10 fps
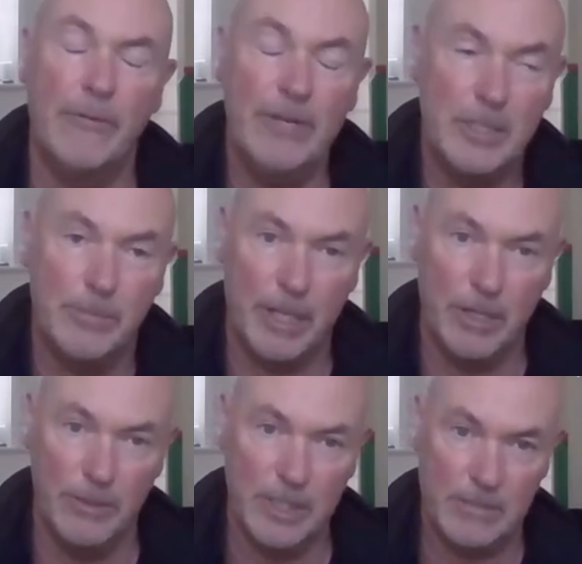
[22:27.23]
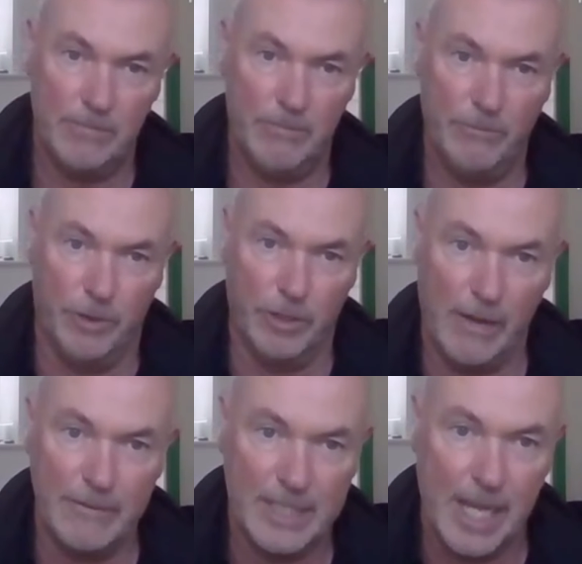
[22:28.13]
lovely to bring those
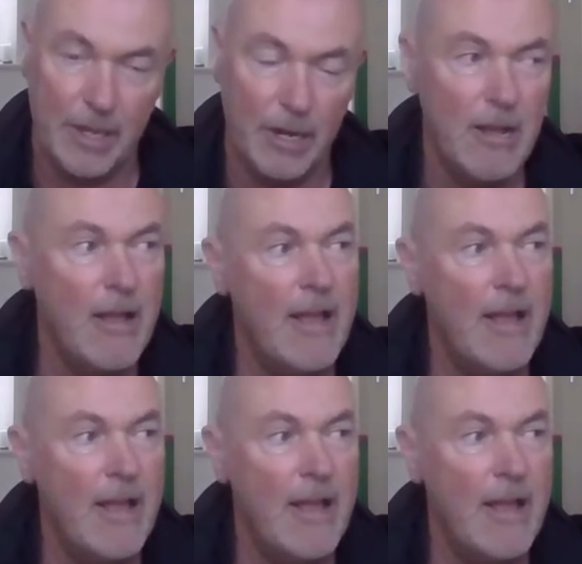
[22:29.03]
photographs together.